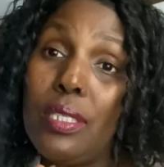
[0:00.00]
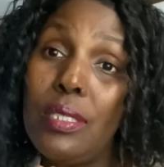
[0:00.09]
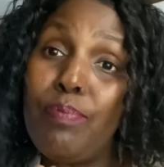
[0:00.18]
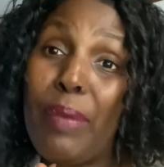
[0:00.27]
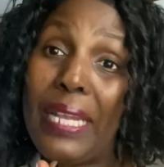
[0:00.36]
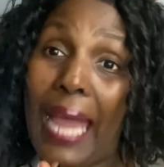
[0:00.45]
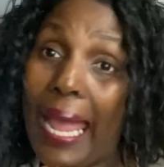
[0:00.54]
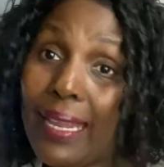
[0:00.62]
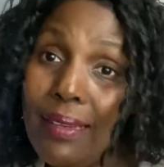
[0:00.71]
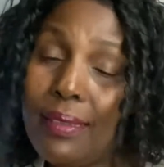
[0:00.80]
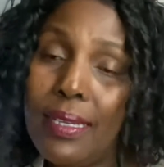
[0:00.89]
benign,
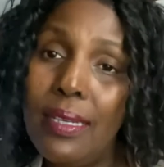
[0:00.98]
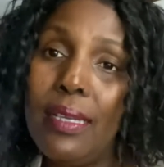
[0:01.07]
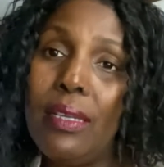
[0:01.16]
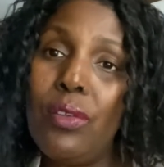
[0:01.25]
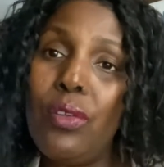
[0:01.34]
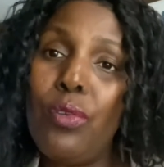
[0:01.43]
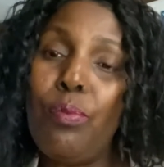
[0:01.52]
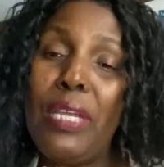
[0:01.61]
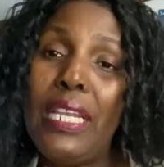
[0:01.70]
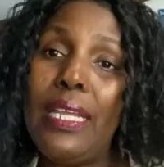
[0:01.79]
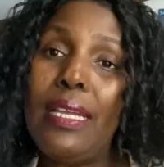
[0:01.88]

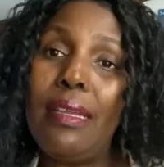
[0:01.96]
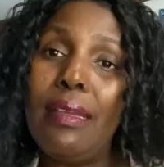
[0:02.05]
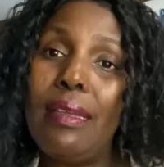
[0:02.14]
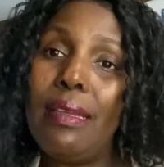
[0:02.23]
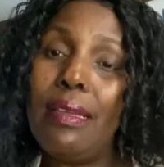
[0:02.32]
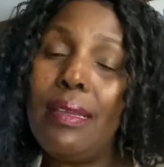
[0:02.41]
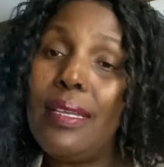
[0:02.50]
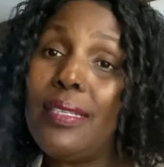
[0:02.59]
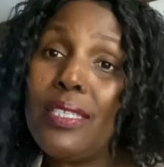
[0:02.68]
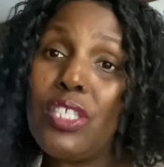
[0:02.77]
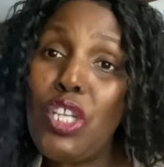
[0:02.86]
meaning it
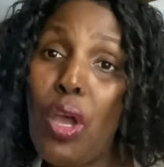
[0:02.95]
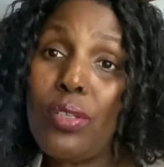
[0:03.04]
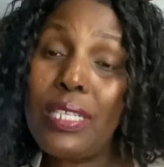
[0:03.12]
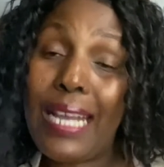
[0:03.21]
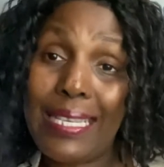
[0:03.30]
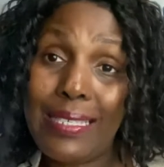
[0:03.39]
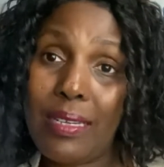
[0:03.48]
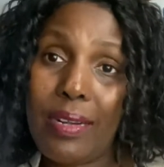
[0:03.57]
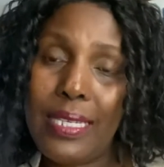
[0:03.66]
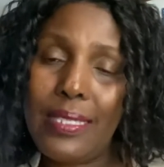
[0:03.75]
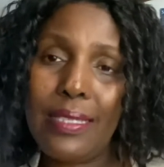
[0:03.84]
is not
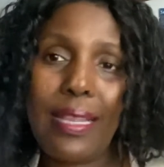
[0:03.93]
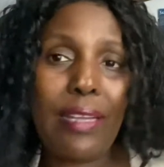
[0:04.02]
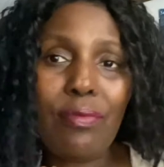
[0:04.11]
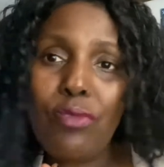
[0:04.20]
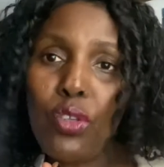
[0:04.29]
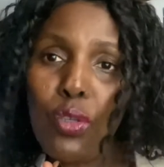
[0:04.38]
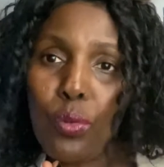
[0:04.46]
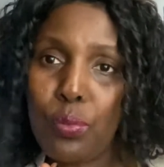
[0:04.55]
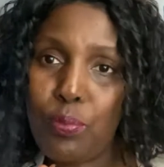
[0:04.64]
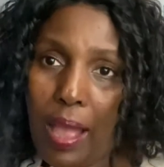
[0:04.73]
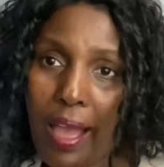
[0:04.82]
cancerous, then you
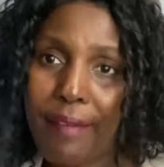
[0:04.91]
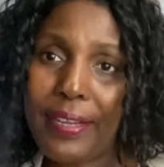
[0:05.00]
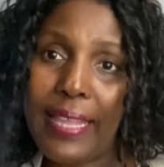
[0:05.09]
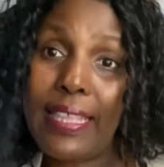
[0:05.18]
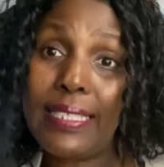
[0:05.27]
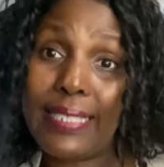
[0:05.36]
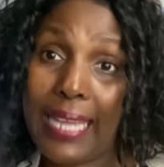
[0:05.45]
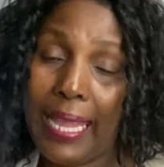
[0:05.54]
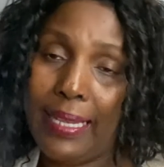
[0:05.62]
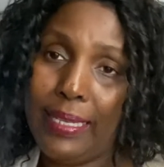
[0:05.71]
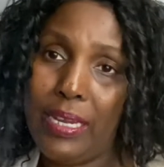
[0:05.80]
have another
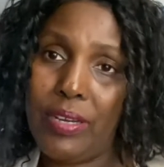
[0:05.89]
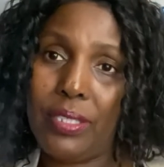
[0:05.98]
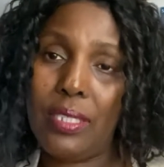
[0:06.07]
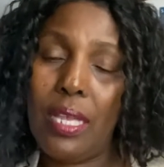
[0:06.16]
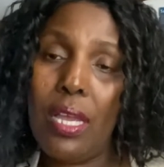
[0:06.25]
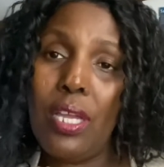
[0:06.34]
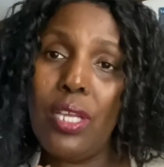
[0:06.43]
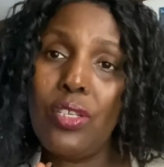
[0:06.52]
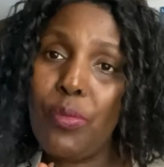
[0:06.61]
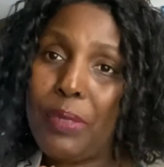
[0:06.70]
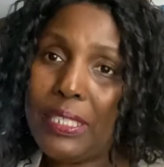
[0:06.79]
10 years
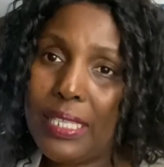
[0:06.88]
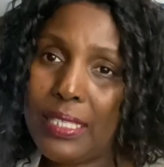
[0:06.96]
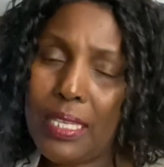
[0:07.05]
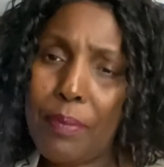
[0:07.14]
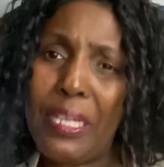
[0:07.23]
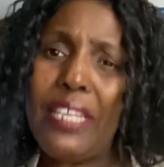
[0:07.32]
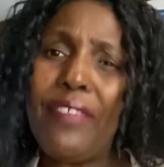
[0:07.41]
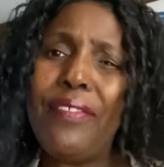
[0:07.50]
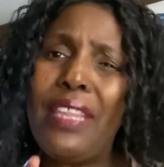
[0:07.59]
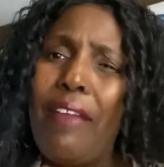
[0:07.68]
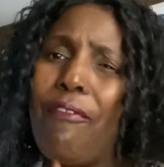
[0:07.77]
to be tested. But
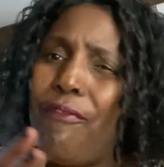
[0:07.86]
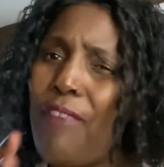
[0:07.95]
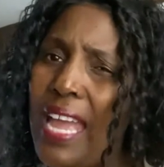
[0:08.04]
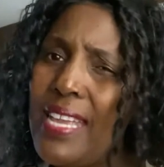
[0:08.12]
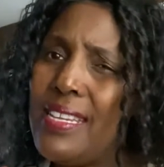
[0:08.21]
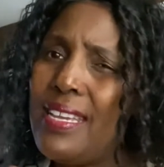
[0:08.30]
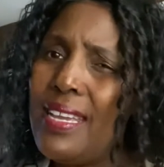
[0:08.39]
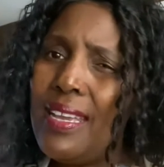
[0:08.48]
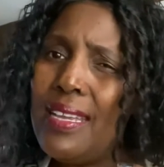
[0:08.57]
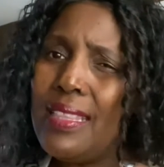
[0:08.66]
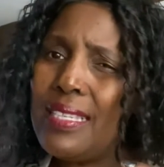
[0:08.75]
if they find
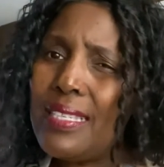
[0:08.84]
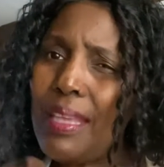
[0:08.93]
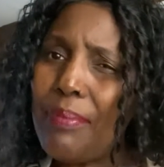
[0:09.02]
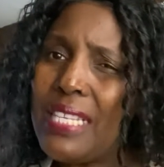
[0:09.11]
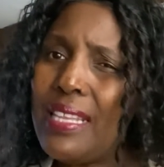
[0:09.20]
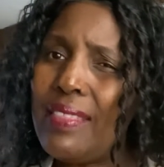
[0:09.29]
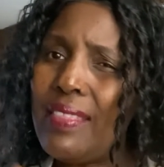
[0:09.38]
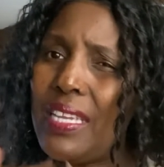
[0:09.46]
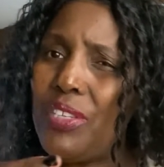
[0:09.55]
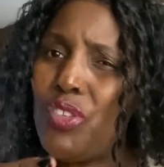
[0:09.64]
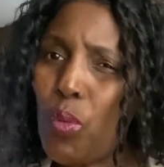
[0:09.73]
something that they
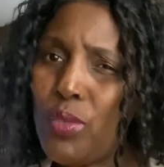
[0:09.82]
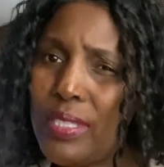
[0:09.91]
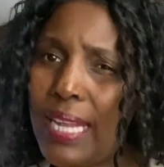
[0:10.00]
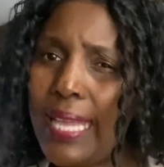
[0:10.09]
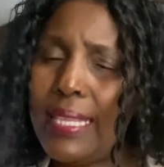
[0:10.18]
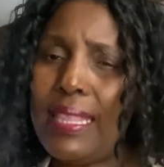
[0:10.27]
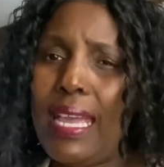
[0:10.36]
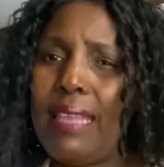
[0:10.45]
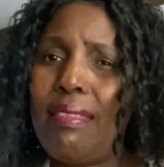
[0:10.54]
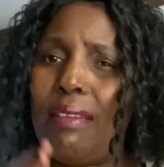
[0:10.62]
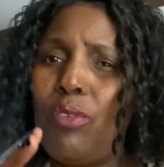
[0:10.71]
don't like there,
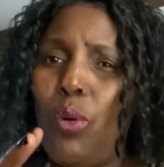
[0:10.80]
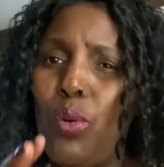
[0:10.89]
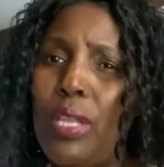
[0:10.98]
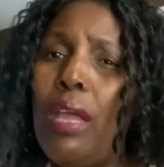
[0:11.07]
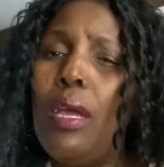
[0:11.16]
the